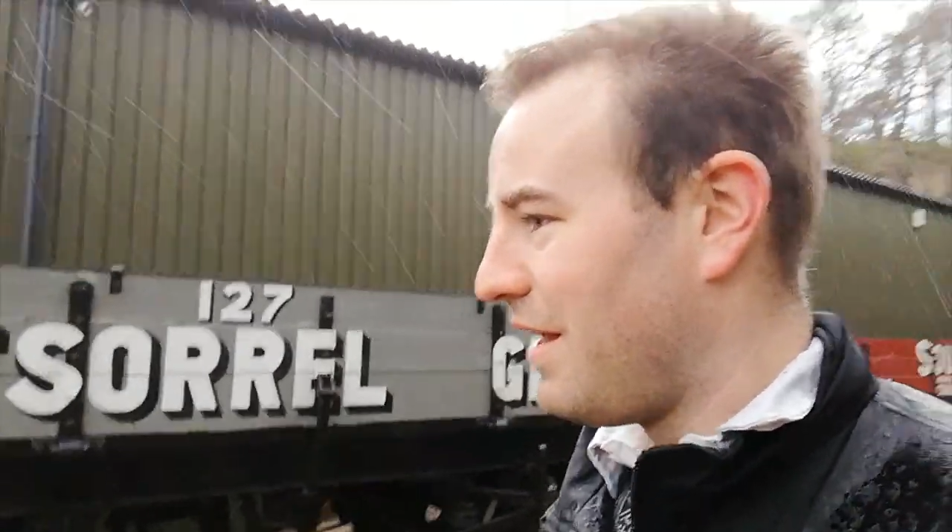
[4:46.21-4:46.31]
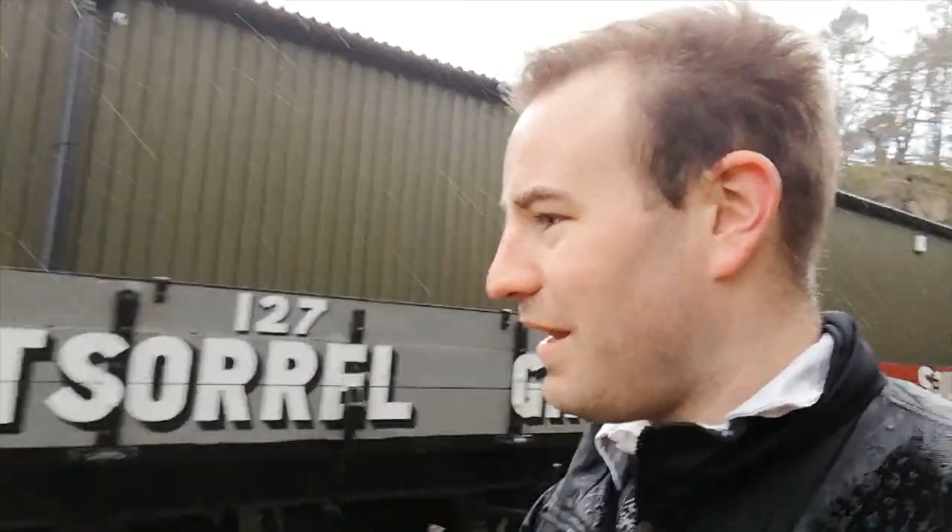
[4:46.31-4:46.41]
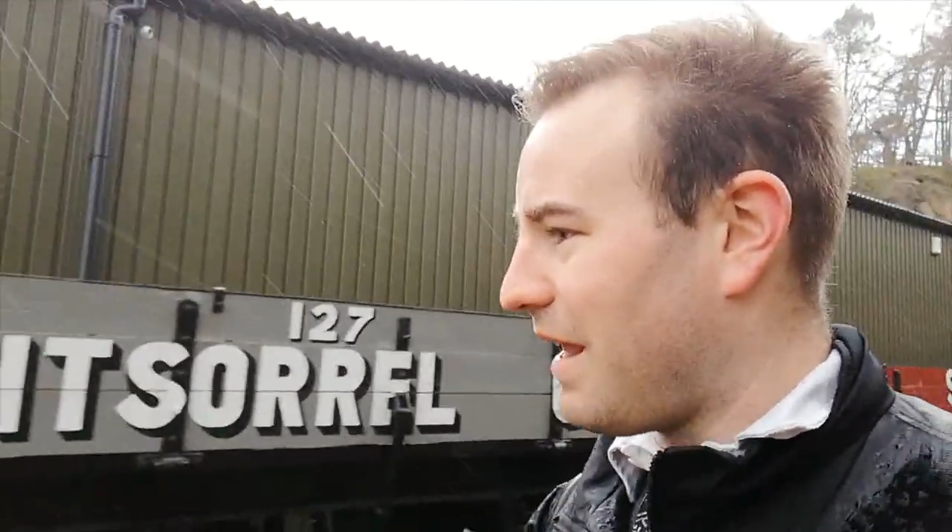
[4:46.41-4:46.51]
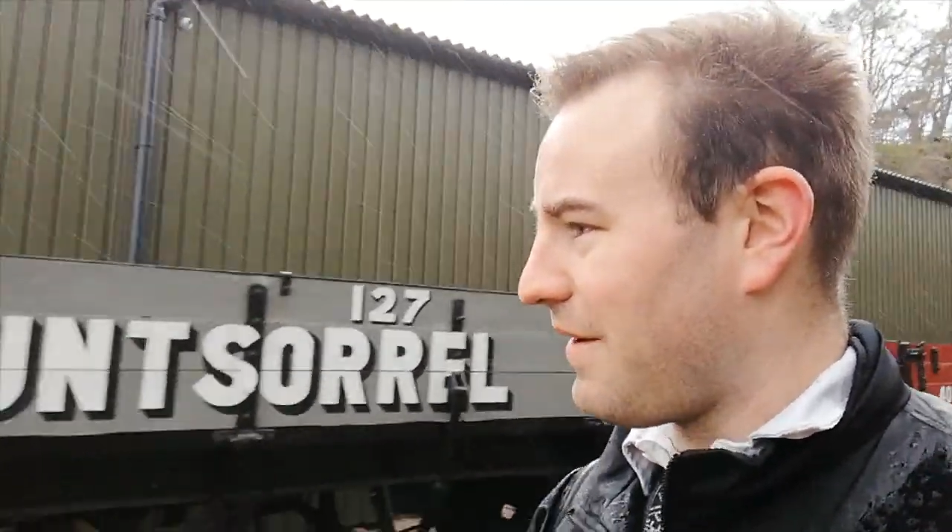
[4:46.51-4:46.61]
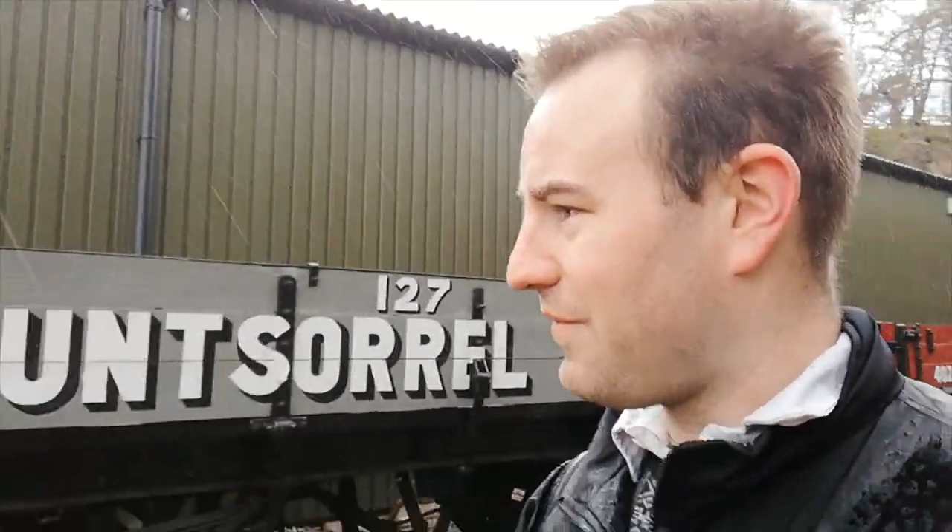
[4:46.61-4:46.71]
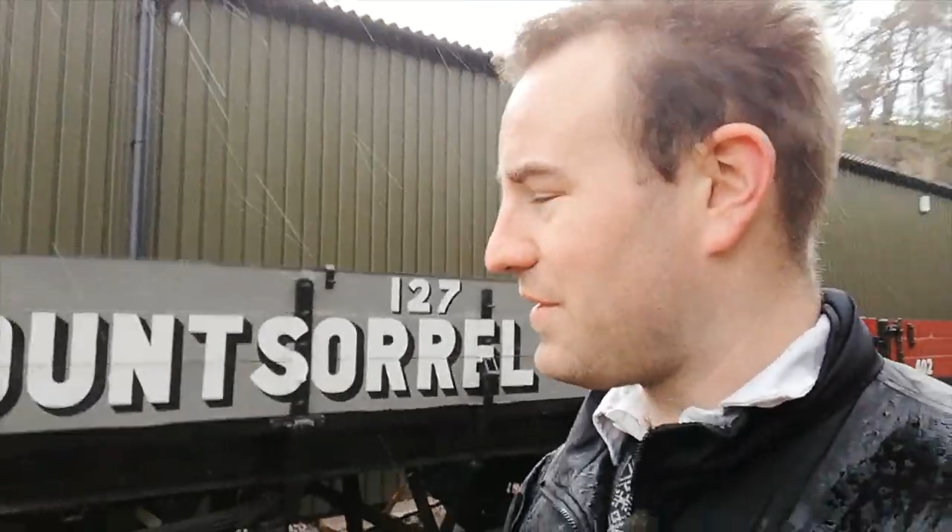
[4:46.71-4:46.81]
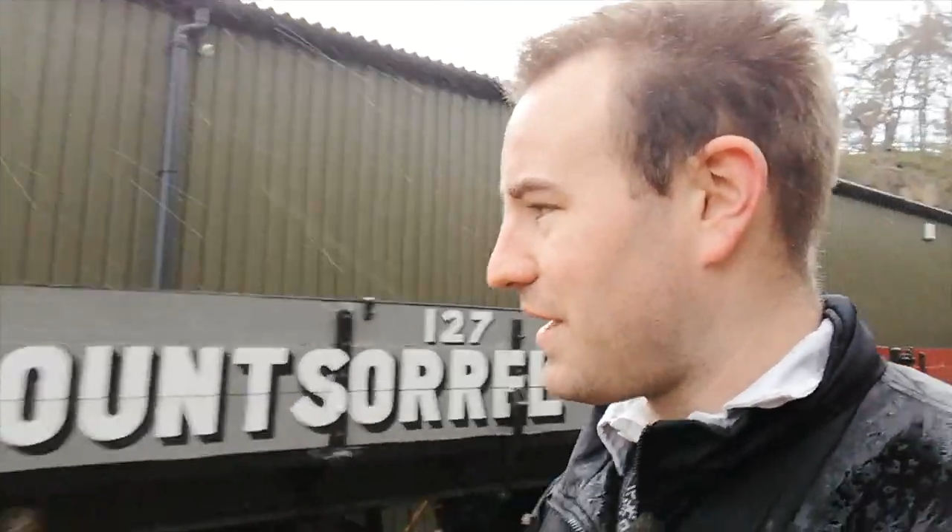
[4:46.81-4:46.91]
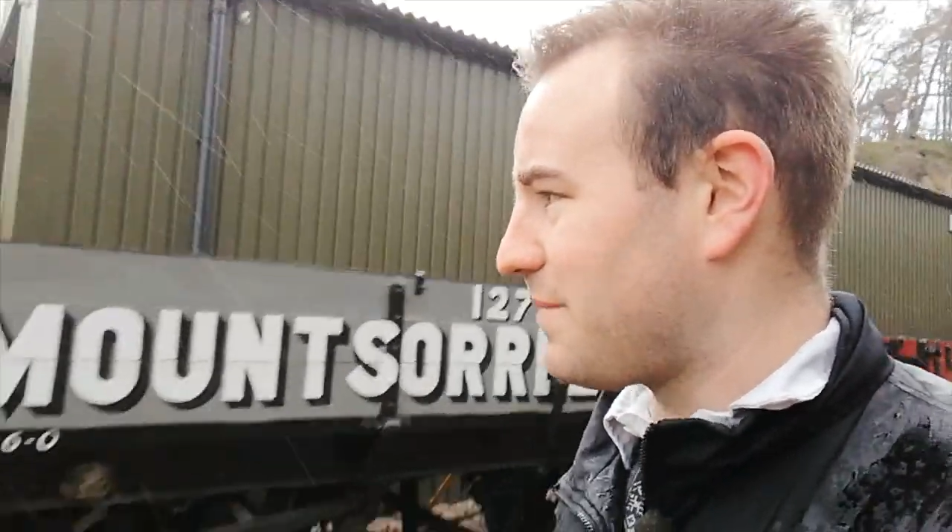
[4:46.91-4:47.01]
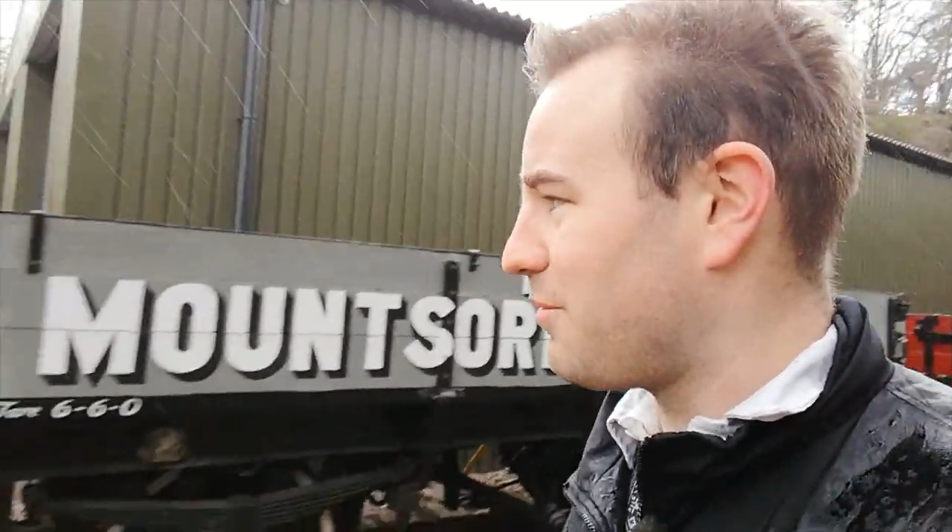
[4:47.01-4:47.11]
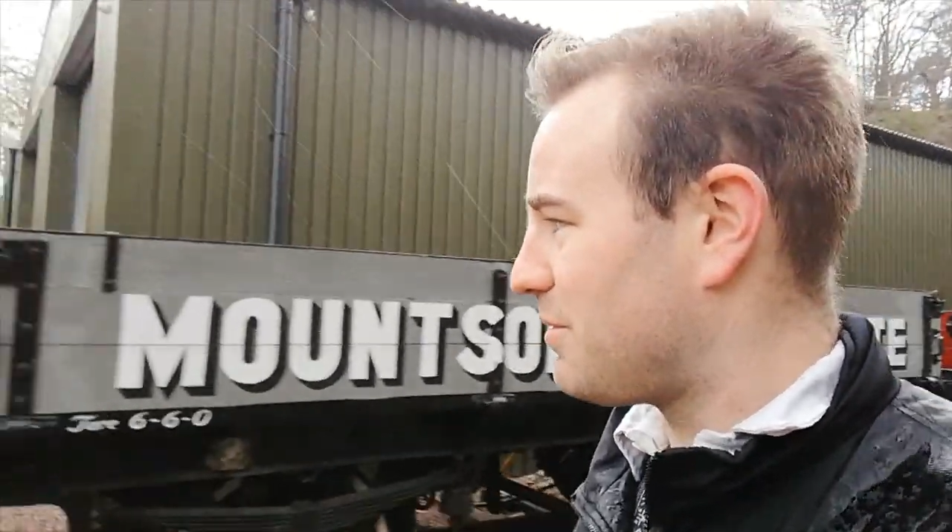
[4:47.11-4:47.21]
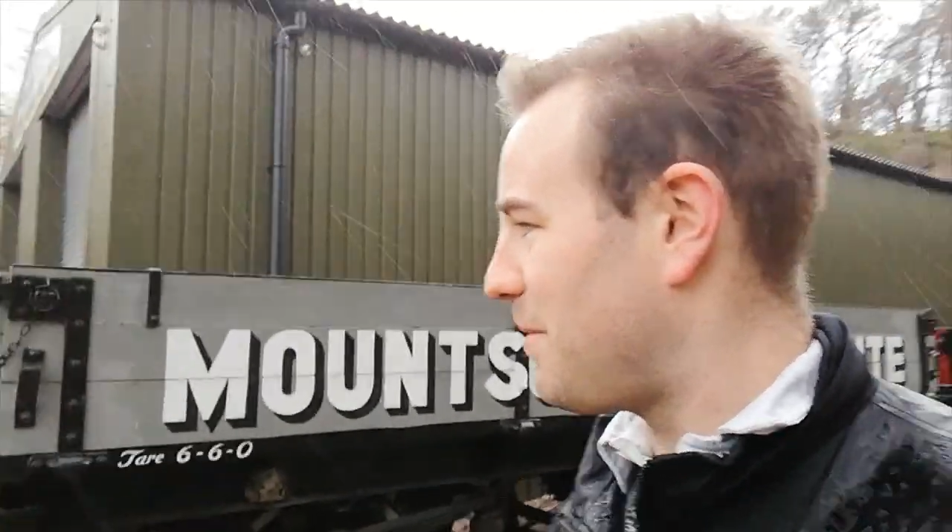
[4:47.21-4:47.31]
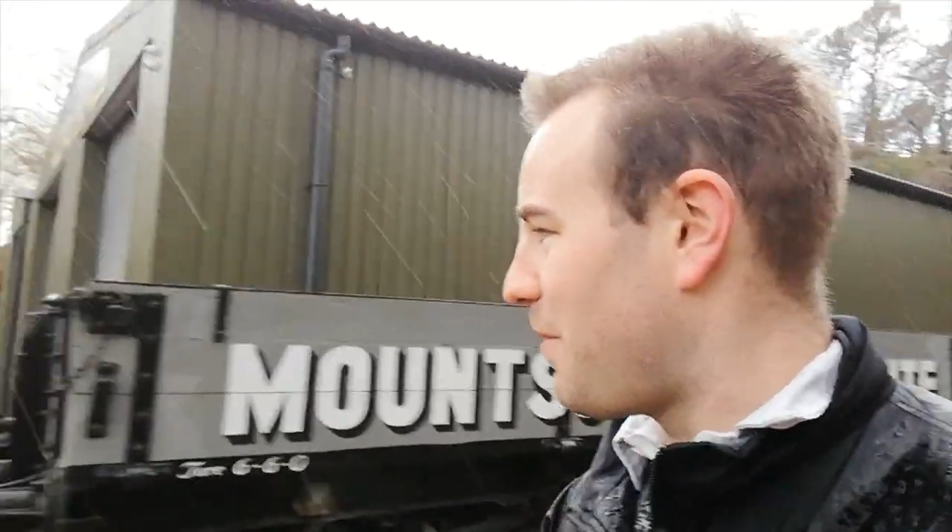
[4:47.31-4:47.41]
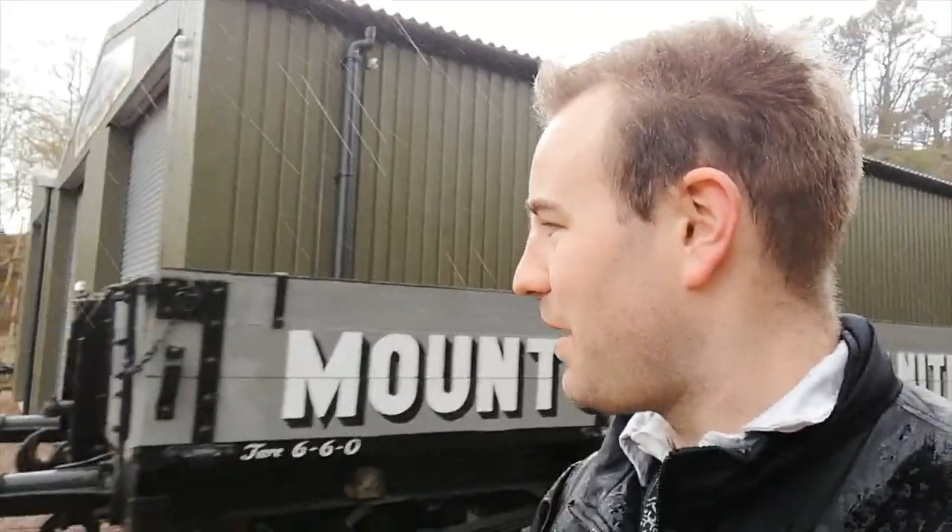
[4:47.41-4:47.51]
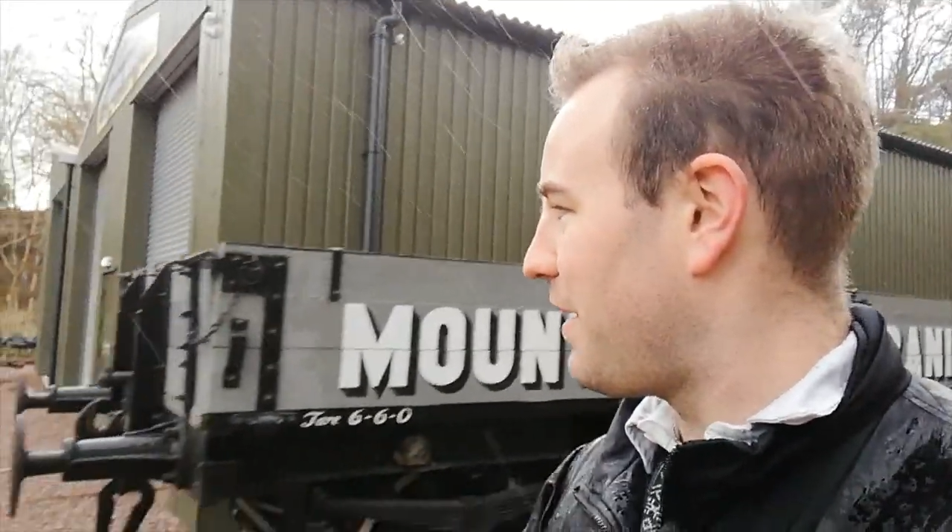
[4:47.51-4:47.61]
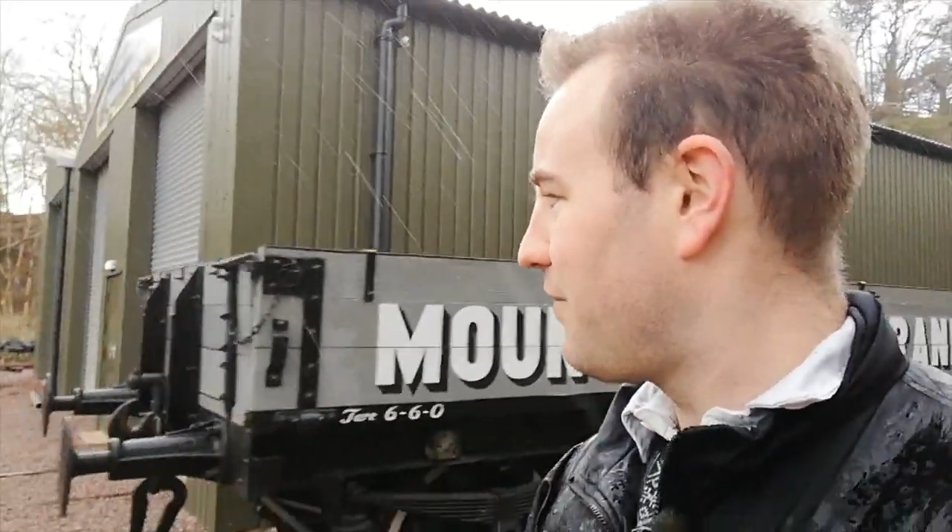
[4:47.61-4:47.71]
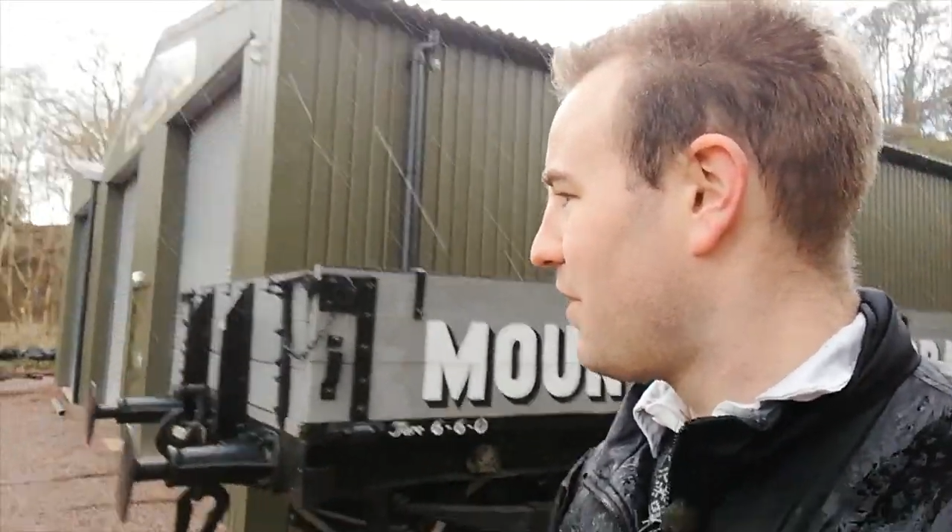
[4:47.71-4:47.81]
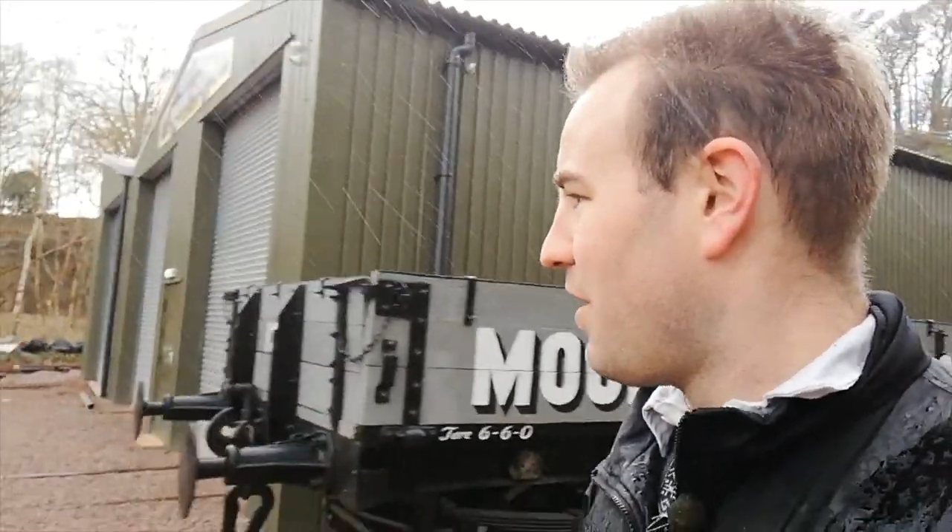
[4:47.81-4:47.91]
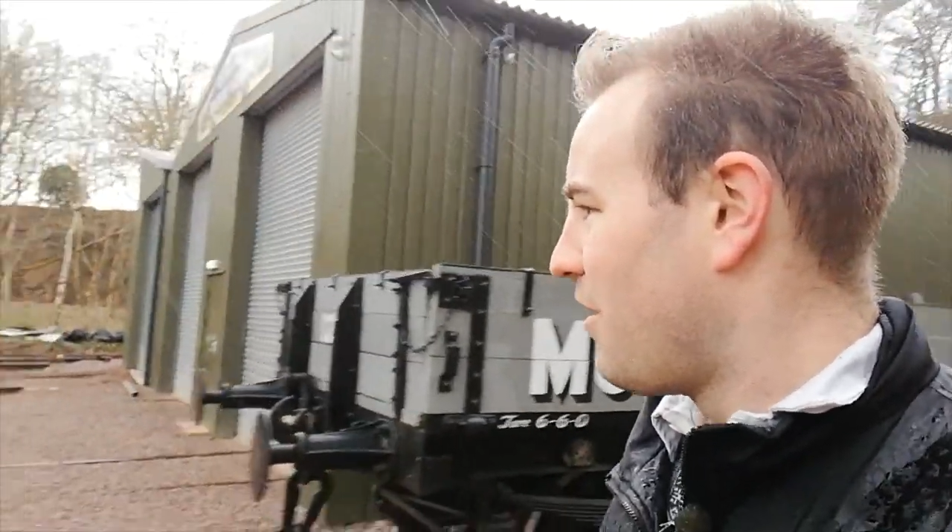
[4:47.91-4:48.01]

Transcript: left, so that's possibly why they've